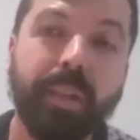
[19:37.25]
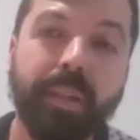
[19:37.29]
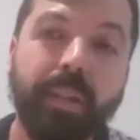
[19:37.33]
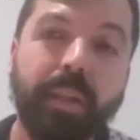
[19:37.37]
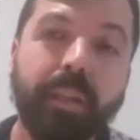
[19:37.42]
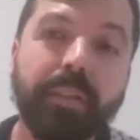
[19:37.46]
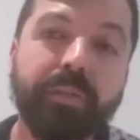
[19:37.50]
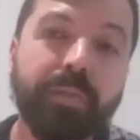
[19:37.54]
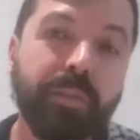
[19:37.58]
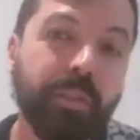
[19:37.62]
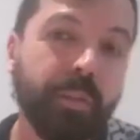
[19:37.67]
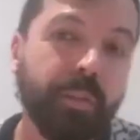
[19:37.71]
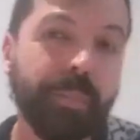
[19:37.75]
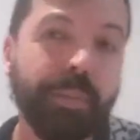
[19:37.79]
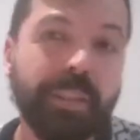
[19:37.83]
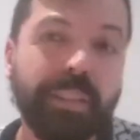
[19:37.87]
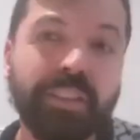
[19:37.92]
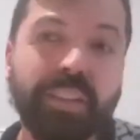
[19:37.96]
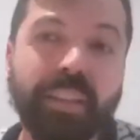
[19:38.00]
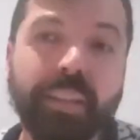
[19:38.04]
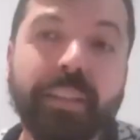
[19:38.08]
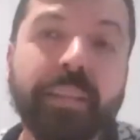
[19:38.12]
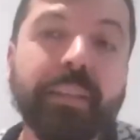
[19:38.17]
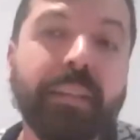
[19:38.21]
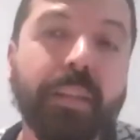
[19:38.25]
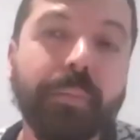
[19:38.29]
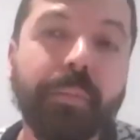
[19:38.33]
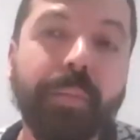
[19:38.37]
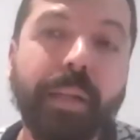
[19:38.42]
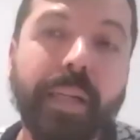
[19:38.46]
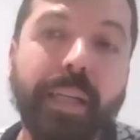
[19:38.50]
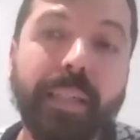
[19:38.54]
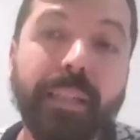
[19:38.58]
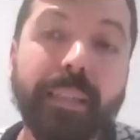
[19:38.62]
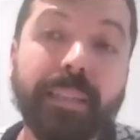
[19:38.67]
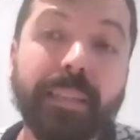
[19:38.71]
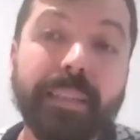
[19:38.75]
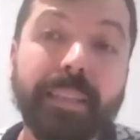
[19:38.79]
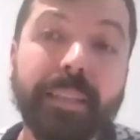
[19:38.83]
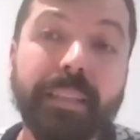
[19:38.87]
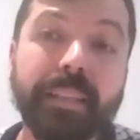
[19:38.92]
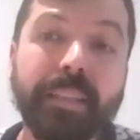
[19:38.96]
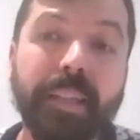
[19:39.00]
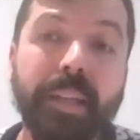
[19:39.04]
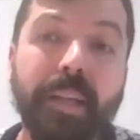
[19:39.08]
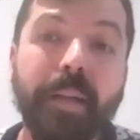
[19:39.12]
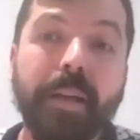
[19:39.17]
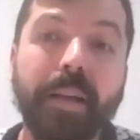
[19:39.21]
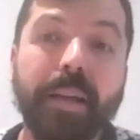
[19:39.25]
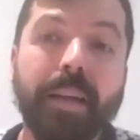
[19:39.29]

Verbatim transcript: That would be just amazing.